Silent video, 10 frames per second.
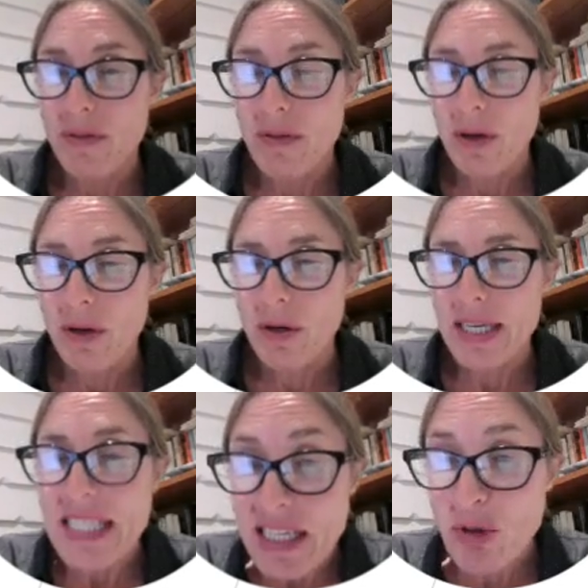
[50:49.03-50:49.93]

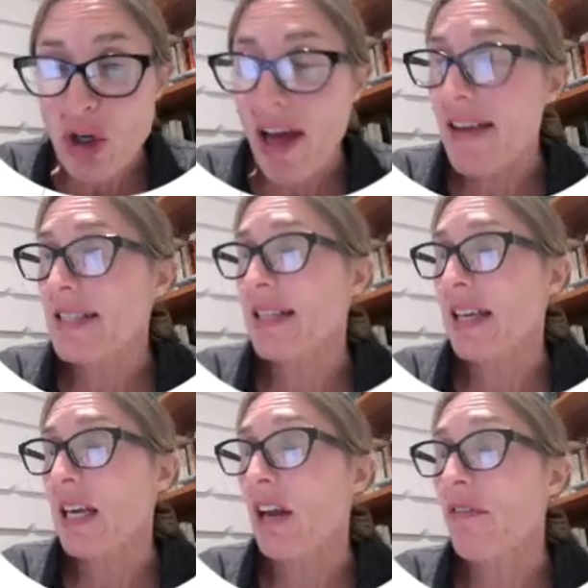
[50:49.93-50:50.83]
conceptualised
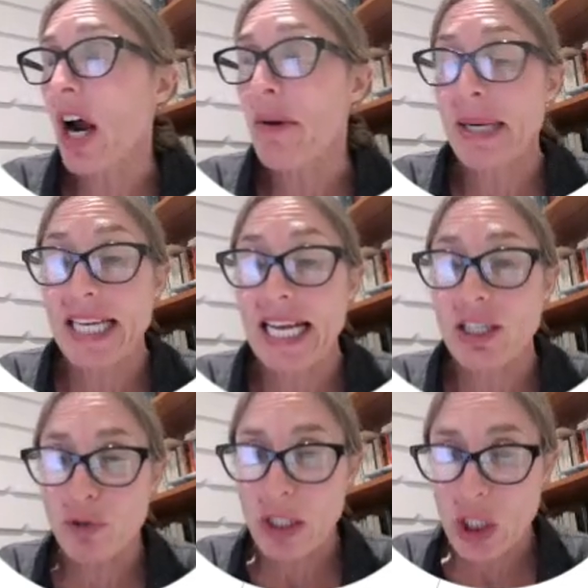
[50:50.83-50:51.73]
the environment as
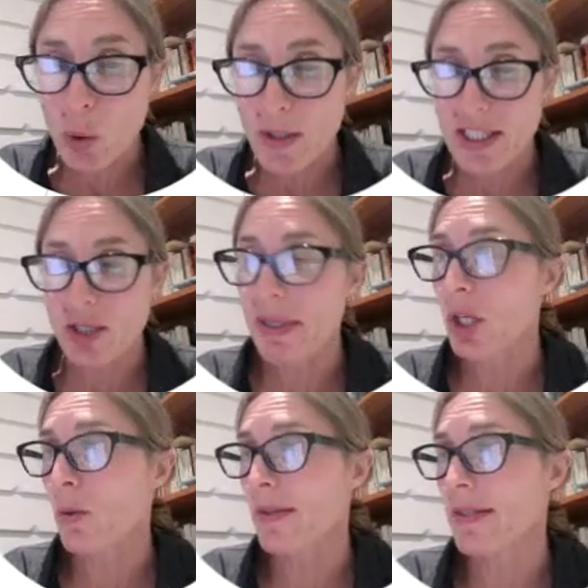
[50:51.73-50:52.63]
a resource to be
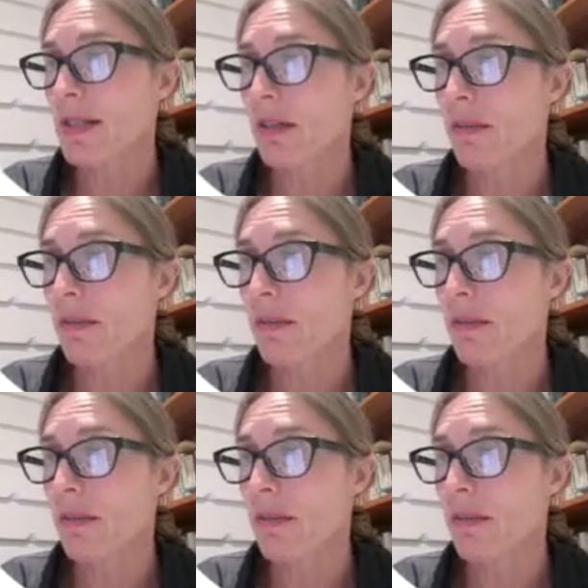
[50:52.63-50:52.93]
used.